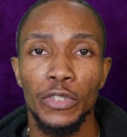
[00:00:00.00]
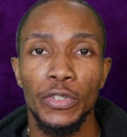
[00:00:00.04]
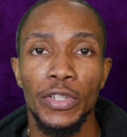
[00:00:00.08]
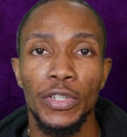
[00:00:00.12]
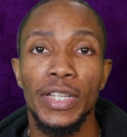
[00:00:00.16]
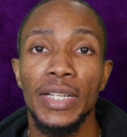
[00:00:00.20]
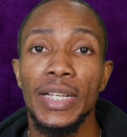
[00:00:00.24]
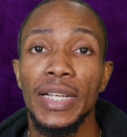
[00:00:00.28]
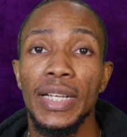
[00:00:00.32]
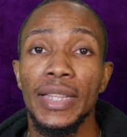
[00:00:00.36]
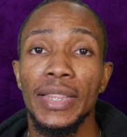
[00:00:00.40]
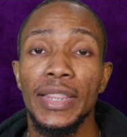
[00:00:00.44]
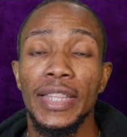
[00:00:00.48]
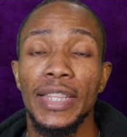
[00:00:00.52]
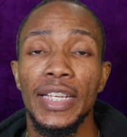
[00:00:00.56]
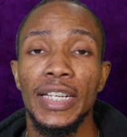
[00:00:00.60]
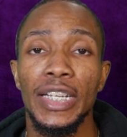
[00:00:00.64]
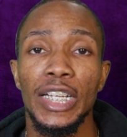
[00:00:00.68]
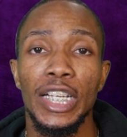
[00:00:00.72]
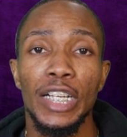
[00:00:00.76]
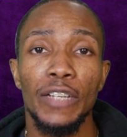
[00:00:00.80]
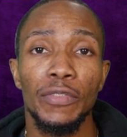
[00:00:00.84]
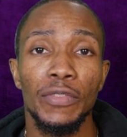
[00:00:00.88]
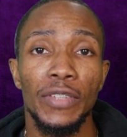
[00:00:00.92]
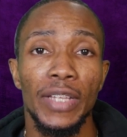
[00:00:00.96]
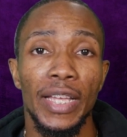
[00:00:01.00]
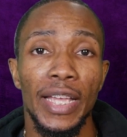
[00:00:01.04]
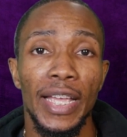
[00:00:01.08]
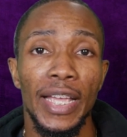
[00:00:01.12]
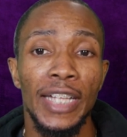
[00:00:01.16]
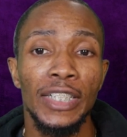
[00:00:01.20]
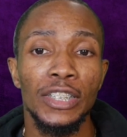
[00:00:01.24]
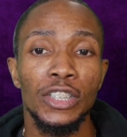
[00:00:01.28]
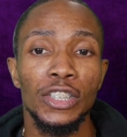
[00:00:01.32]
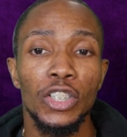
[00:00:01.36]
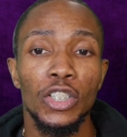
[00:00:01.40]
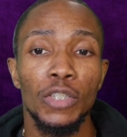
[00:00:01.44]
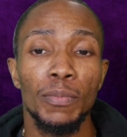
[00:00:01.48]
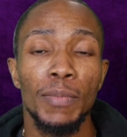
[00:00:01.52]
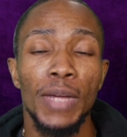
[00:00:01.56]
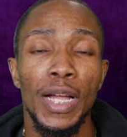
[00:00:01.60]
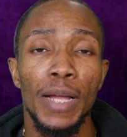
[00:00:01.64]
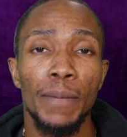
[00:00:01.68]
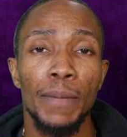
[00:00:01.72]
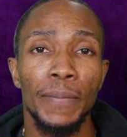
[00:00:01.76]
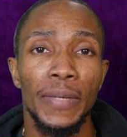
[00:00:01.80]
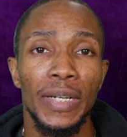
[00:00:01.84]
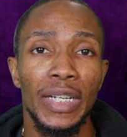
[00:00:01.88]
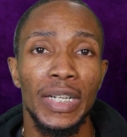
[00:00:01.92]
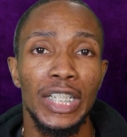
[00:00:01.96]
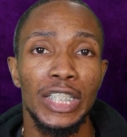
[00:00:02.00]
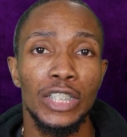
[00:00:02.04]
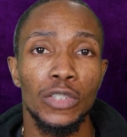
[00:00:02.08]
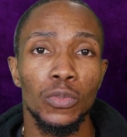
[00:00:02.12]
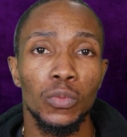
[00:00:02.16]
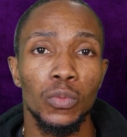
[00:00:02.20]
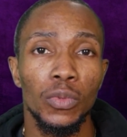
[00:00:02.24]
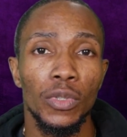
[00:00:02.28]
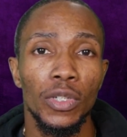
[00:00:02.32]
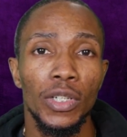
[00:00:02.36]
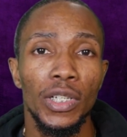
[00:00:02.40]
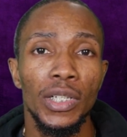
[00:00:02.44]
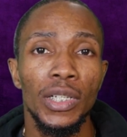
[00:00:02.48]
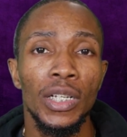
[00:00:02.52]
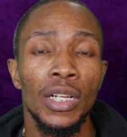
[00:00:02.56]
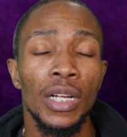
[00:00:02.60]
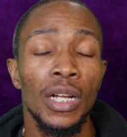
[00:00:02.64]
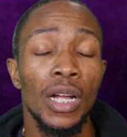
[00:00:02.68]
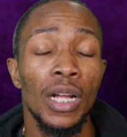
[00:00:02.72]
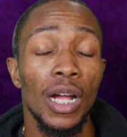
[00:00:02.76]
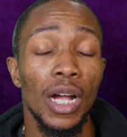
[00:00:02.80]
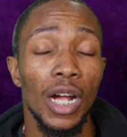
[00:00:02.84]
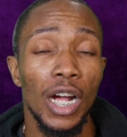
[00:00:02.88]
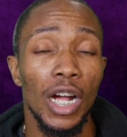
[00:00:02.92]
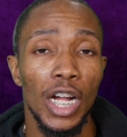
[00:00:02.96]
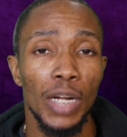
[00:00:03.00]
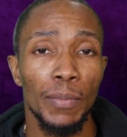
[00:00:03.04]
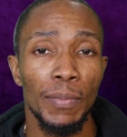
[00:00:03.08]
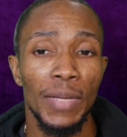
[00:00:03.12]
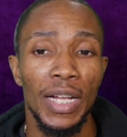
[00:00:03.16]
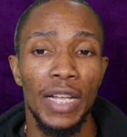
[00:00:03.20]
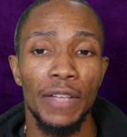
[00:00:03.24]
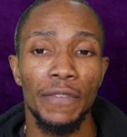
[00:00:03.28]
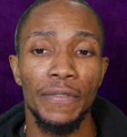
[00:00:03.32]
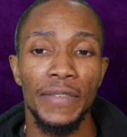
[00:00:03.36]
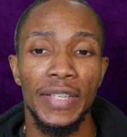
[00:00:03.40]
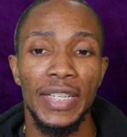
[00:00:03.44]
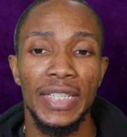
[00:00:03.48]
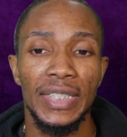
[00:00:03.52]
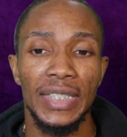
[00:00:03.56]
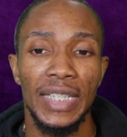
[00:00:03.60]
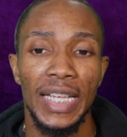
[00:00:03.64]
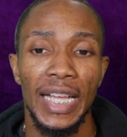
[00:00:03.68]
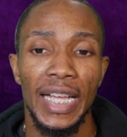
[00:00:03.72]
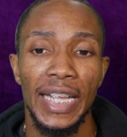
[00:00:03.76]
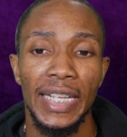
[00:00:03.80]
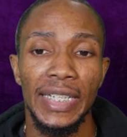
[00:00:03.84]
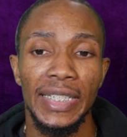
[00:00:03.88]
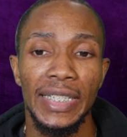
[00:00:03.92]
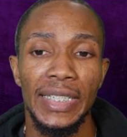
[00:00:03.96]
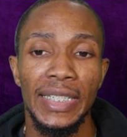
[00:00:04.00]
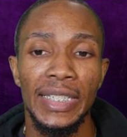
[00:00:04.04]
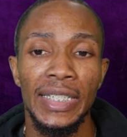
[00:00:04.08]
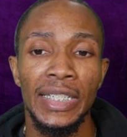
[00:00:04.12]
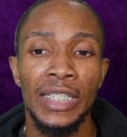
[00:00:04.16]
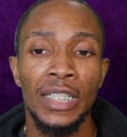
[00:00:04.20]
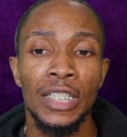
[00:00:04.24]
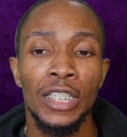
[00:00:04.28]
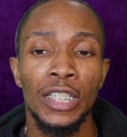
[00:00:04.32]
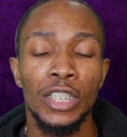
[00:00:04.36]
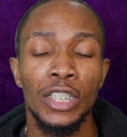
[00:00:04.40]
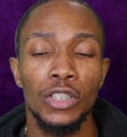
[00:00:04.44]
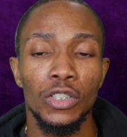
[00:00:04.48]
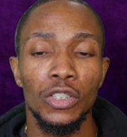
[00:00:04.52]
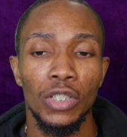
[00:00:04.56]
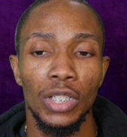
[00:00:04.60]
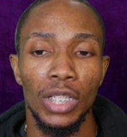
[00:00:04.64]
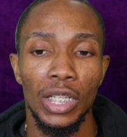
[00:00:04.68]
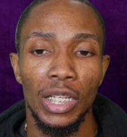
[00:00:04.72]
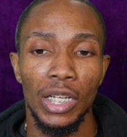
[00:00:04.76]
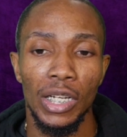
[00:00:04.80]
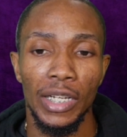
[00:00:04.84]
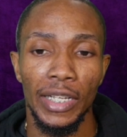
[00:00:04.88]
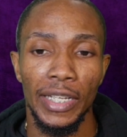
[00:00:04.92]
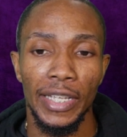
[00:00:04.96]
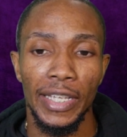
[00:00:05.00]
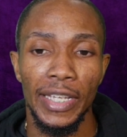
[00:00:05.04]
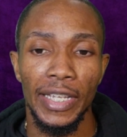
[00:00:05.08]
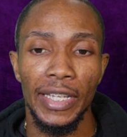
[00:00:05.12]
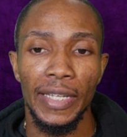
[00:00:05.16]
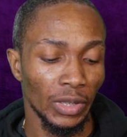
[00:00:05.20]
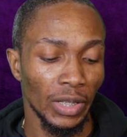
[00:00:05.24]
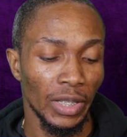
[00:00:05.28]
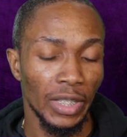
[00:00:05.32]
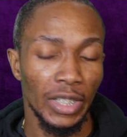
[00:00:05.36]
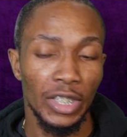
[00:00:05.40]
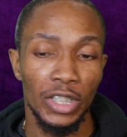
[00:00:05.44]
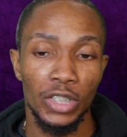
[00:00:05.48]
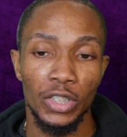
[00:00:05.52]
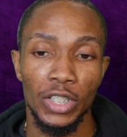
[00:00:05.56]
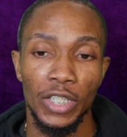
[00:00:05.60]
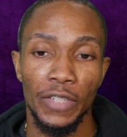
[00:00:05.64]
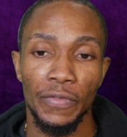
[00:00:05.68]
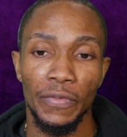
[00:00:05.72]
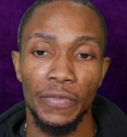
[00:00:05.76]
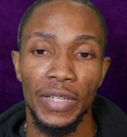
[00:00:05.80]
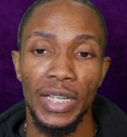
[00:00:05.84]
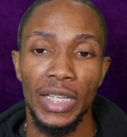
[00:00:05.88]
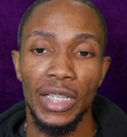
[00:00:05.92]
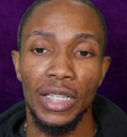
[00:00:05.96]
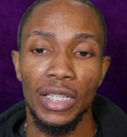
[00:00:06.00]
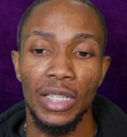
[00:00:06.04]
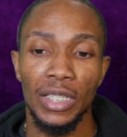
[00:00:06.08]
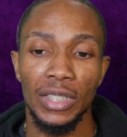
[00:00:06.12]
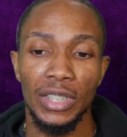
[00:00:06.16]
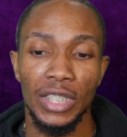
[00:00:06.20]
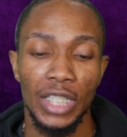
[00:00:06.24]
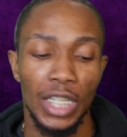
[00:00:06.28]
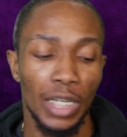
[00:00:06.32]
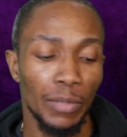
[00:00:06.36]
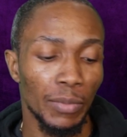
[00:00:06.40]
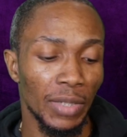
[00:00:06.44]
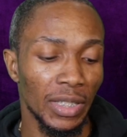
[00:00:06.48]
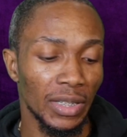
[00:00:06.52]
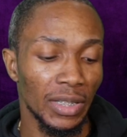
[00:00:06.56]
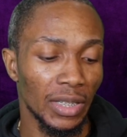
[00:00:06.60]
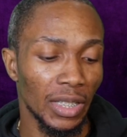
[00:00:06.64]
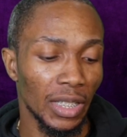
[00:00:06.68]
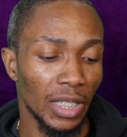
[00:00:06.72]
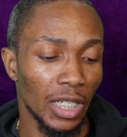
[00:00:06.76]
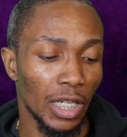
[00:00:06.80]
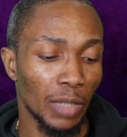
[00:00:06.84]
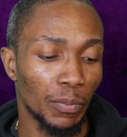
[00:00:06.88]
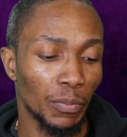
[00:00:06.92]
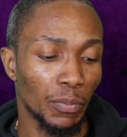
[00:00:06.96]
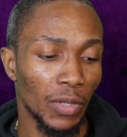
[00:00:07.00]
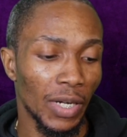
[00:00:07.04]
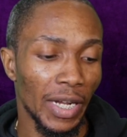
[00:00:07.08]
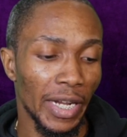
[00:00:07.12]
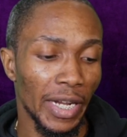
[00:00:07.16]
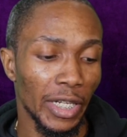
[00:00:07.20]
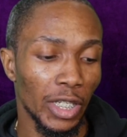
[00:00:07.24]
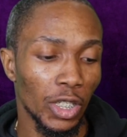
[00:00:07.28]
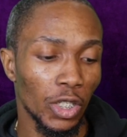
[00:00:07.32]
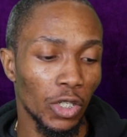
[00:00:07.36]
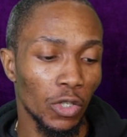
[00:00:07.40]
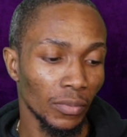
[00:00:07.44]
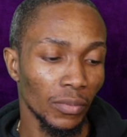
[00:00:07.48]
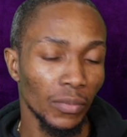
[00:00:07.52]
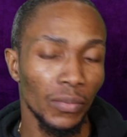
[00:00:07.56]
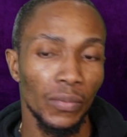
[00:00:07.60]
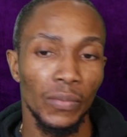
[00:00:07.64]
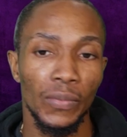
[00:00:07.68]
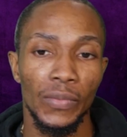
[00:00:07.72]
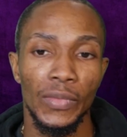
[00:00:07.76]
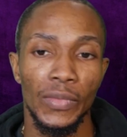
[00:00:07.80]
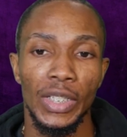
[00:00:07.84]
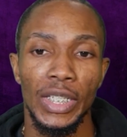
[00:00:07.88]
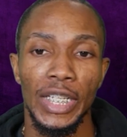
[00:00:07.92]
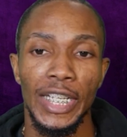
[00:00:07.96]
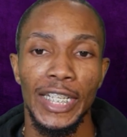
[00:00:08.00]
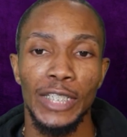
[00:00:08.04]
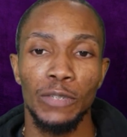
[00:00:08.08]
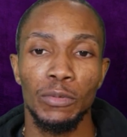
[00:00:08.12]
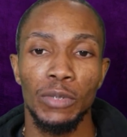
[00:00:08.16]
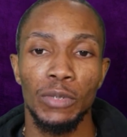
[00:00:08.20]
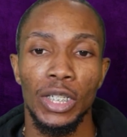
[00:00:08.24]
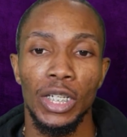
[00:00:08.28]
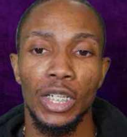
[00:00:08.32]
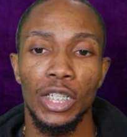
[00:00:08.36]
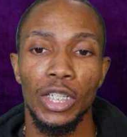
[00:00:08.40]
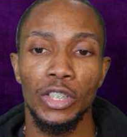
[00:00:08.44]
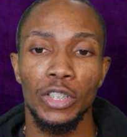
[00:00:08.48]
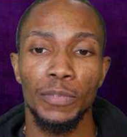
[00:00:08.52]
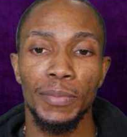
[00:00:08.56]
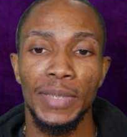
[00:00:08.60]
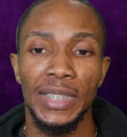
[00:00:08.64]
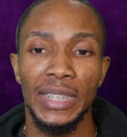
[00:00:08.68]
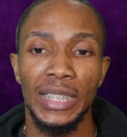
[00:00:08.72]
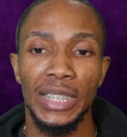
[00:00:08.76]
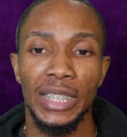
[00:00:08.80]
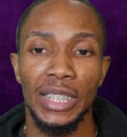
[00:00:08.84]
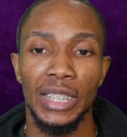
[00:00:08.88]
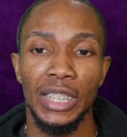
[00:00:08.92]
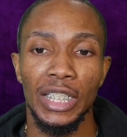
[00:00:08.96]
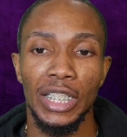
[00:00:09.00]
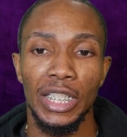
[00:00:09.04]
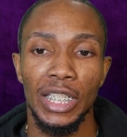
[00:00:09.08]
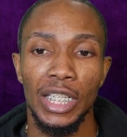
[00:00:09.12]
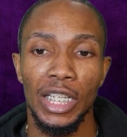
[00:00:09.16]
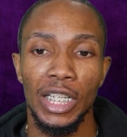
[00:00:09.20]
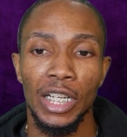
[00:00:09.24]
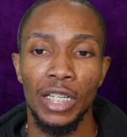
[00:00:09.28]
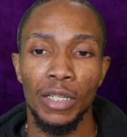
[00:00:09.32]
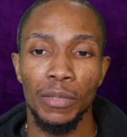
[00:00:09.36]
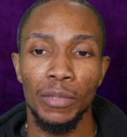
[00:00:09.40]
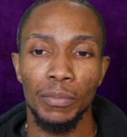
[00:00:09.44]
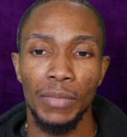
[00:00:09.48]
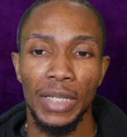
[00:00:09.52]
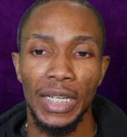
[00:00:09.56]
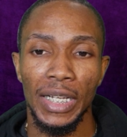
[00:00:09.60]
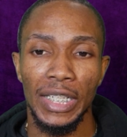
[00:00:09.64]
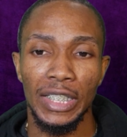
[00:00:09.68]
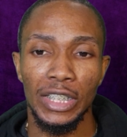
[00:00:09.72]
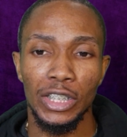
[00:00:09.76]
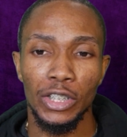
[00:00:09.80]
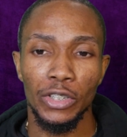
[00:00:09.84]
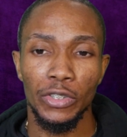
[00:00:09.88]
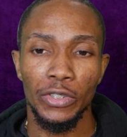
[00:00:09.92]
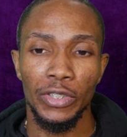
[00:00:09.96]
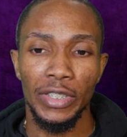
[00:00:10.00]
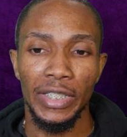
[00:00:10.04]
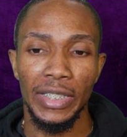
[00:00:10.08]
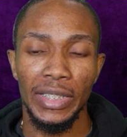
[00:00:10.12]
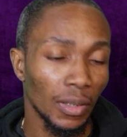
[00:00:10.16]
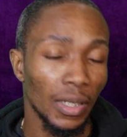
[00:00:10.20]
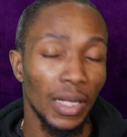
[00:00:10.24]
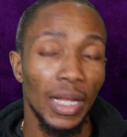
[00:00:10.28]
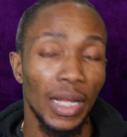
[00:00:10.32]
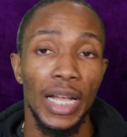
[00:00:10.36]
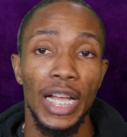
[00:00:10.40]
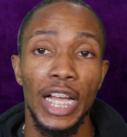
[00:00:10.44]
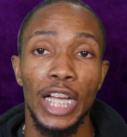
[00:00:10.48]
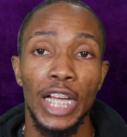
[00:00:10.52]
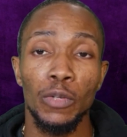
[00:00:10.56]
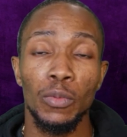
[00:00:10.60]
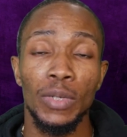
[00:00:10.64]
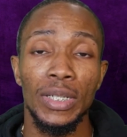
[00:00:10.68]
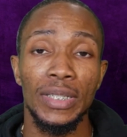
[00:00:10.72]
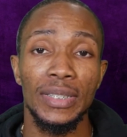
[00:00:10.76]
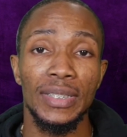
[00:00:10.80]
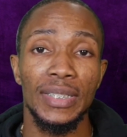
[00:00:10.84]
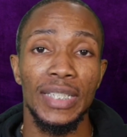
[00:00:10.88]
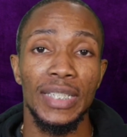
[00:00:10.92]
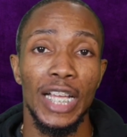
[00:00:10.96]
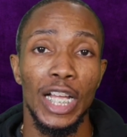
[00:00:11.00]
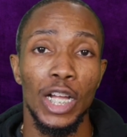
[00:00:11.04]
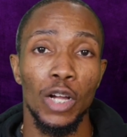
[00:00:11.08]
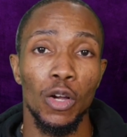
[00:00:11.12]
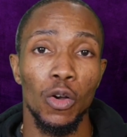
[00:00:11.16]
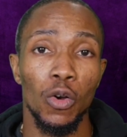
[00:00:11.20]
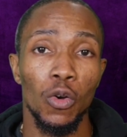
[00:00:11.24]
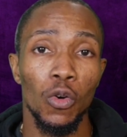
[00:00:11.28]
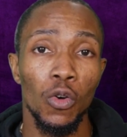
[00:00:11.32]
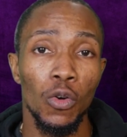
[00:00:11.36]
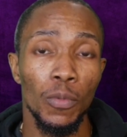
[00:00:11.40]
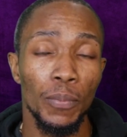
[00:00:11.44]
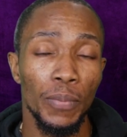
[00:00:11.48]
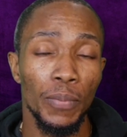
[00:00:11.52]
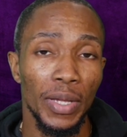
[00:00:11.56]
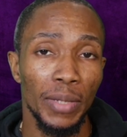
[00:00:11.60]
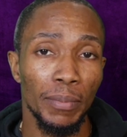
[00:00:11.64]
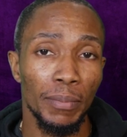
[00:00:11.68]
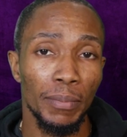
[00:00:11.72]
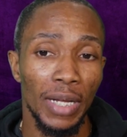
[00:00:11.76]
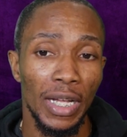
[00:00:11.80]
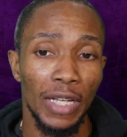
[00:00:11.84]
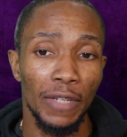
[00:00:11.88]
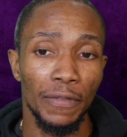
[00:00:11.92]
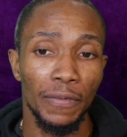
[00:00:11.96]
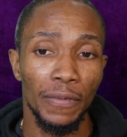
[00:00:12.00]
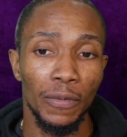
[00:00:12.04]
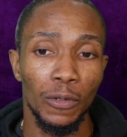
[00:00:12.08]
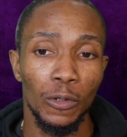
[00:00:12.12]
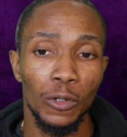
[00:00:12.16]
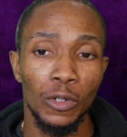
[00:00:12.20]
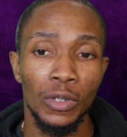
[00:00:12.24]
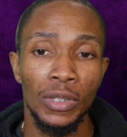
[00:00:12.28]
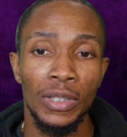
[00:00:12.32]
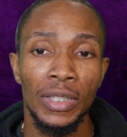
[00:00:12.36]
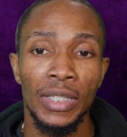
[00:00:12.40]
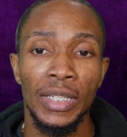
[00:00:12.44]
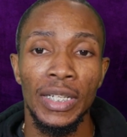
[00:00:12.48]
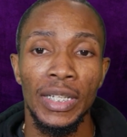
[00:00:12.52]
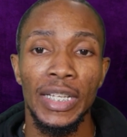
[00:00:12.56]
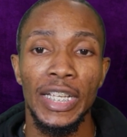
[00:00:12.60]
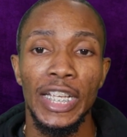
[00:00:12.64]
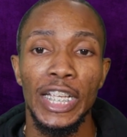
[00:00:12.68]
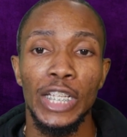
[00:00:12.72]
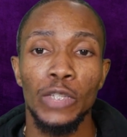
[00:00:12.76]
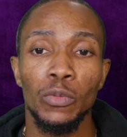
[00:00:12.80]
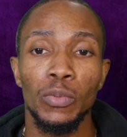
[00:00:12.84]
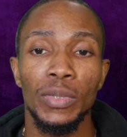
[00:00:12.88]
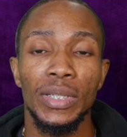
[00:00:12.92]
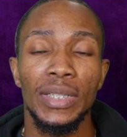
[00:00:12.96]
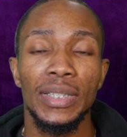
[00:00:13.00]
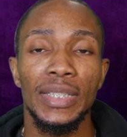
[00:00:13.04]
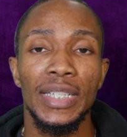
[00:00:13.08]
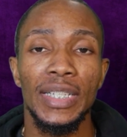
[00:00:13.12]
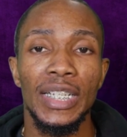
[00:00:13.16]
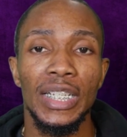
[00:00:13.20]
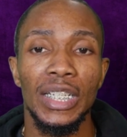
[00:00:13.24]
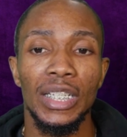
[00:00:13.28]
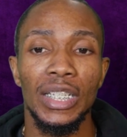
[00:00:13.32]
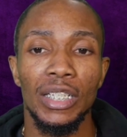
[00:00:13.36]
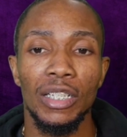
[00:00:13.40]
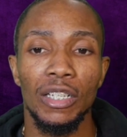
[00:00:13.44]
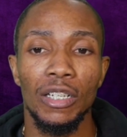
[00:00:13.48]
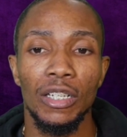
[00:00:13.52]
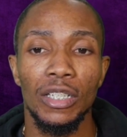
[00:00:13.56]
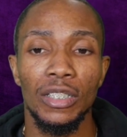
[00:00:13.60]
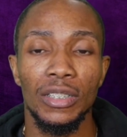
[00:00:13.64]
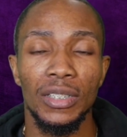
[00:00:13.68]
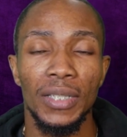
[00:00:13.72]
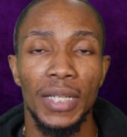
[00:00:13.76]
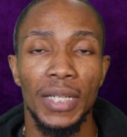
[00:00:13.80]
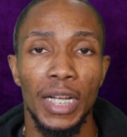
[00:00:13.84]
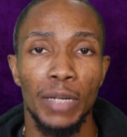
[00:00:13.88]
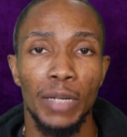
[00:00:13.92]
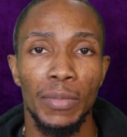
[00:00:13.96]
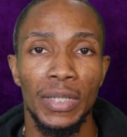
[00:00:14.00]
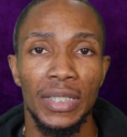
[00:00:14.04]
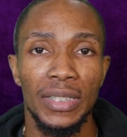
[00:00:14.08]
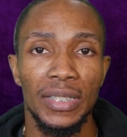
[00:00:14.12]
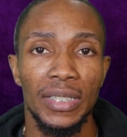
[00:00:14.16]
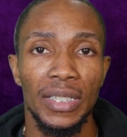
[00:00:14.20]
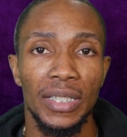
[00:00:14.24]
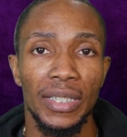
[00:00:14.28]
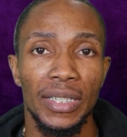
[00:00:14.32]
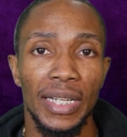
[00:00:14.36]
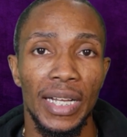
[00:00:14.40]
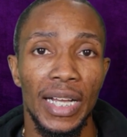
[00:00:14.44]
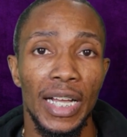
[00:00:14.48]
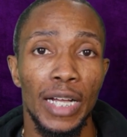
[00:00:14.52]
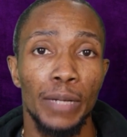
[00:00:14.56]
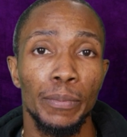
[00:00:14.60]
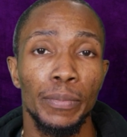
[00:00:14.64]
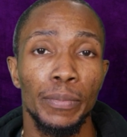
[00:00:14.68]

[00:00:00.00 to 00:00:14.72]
and then I have to enter my password or my Face ID to log in. So if I launch Amazon app right now, it will automatically lock my screen. And once I open my phone, it will then launch the Amazon app.